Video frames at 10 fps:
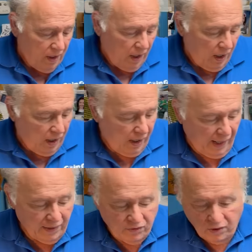uh,
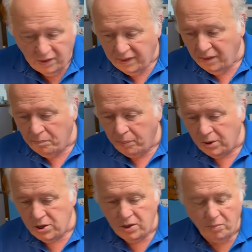and it's going to keep
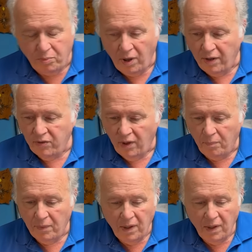pushing the price up.